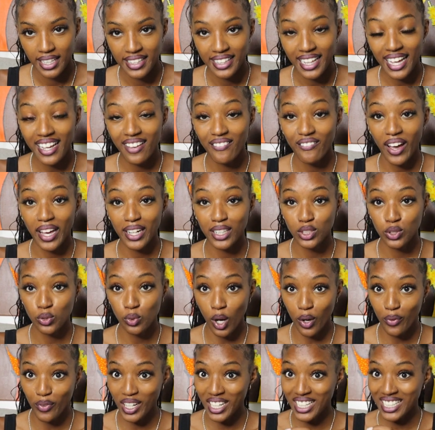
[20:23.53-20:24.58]
They invited
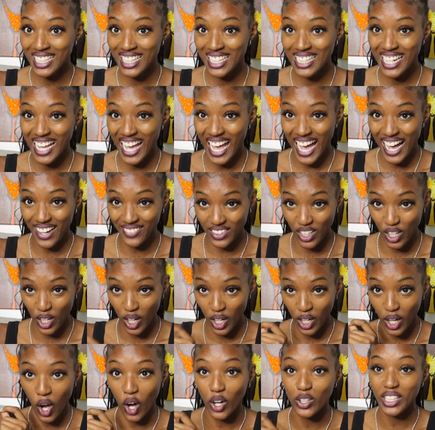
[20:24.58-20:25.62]
you over and didn't have
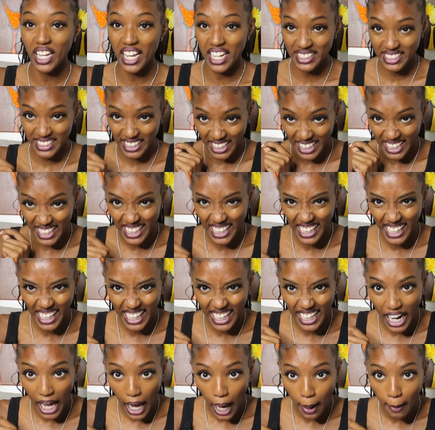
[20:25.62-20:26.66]
the audacity to
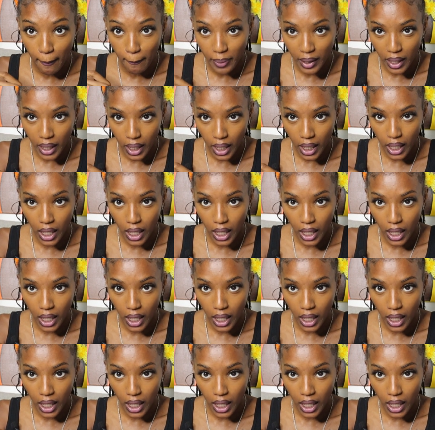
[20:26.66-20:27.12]
clean up.